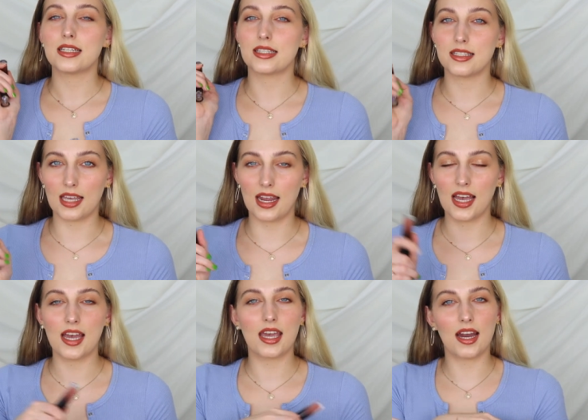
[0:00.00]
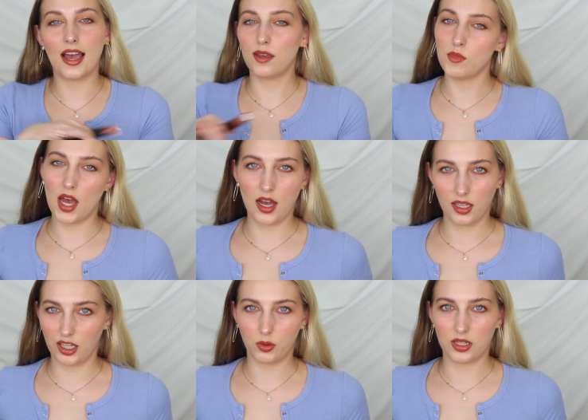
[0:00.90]
Zaya, and I am not a
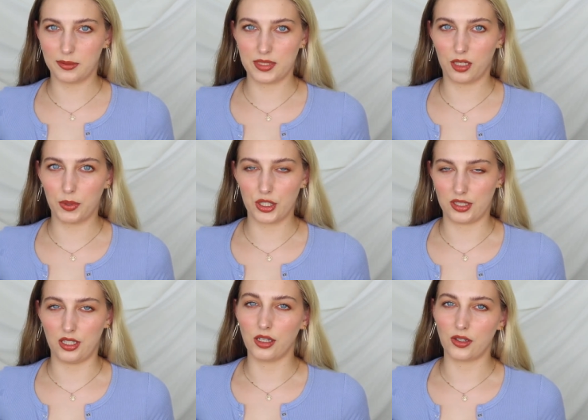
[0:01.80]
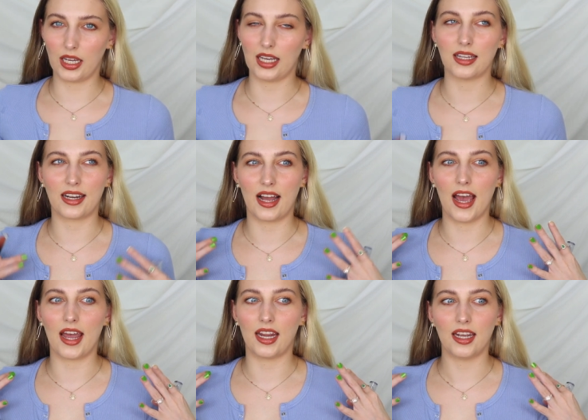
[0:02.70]
liquid lipstick person, okay? Like,
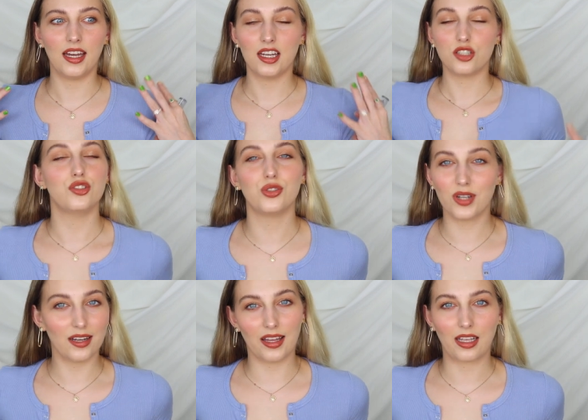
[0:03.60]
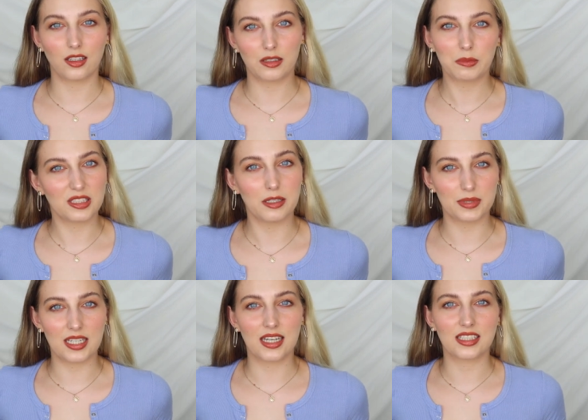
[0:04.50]
I do not like liquid
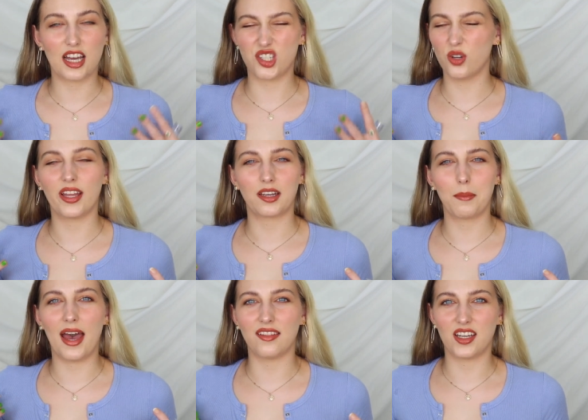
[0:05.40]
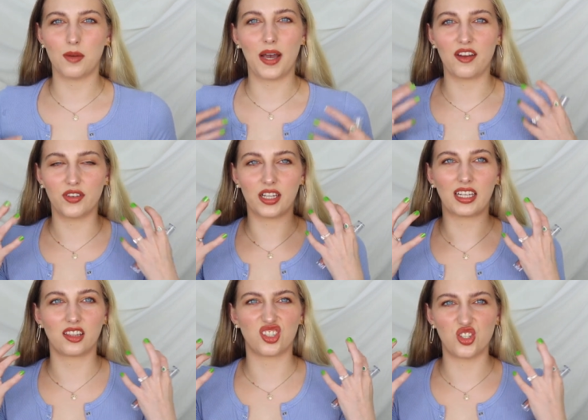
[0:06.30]
lipsticks. I don't like a matte lip. I feel
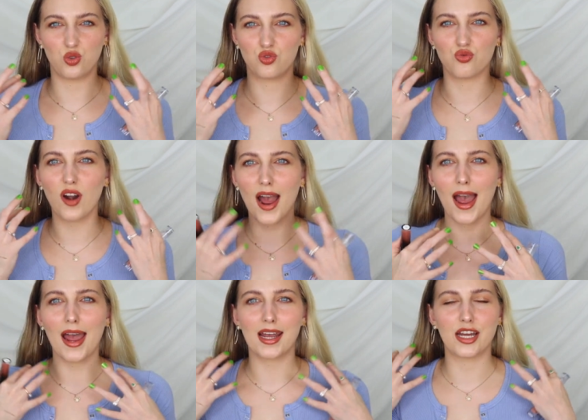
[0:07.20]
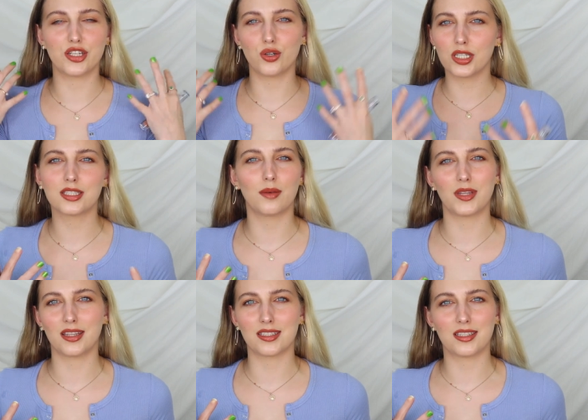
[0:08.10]
like they're too dry. I don't need
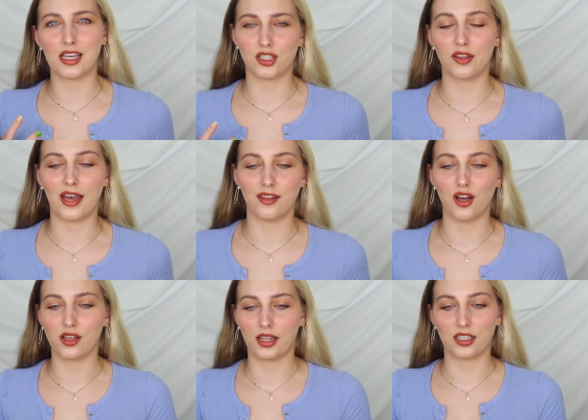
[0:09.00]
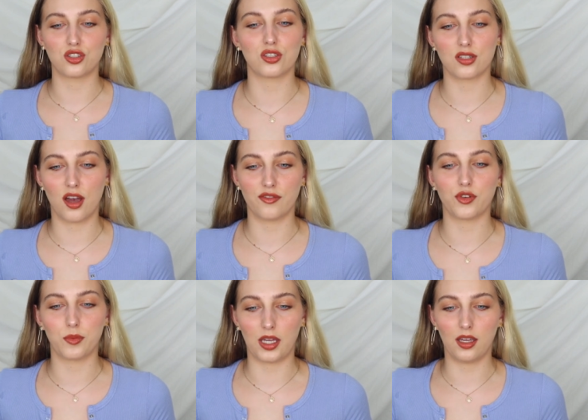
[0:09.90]
something that stays on that long. Like, it's just not
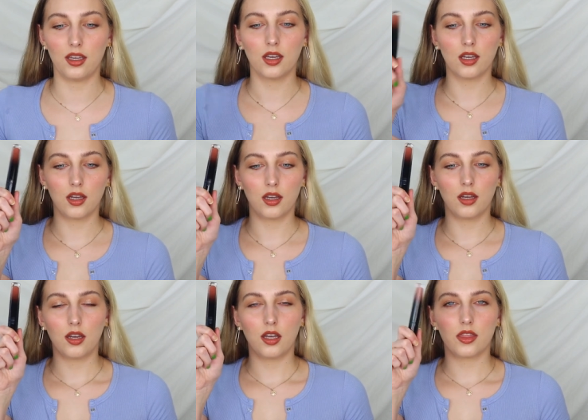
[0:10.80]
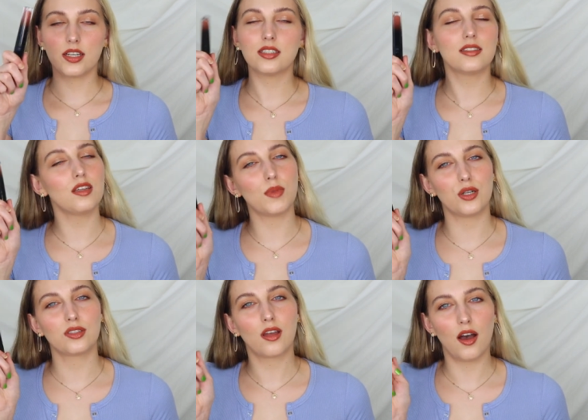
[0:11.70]
for me. This is the
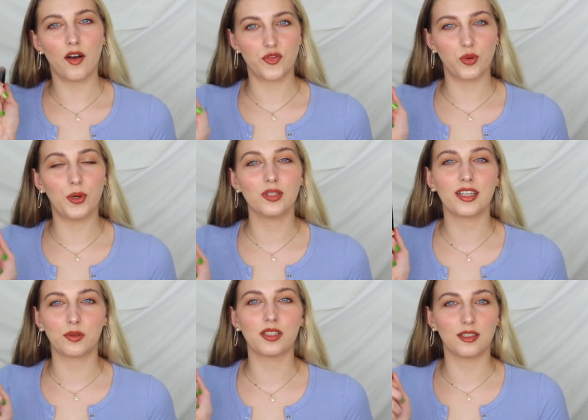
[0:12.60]
most comfortable liquid